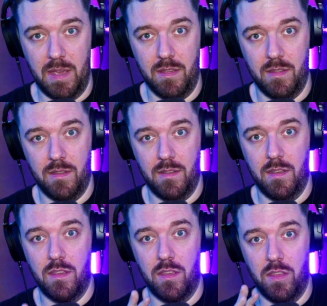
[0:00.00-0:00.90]
me,
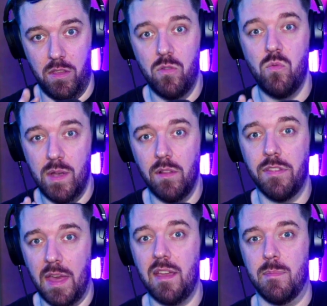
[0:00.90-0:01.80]
you will
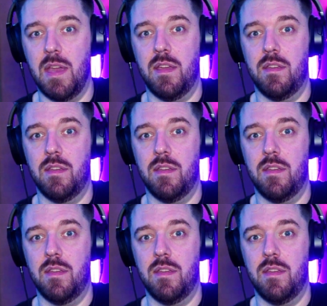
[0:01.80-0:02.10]
thank me.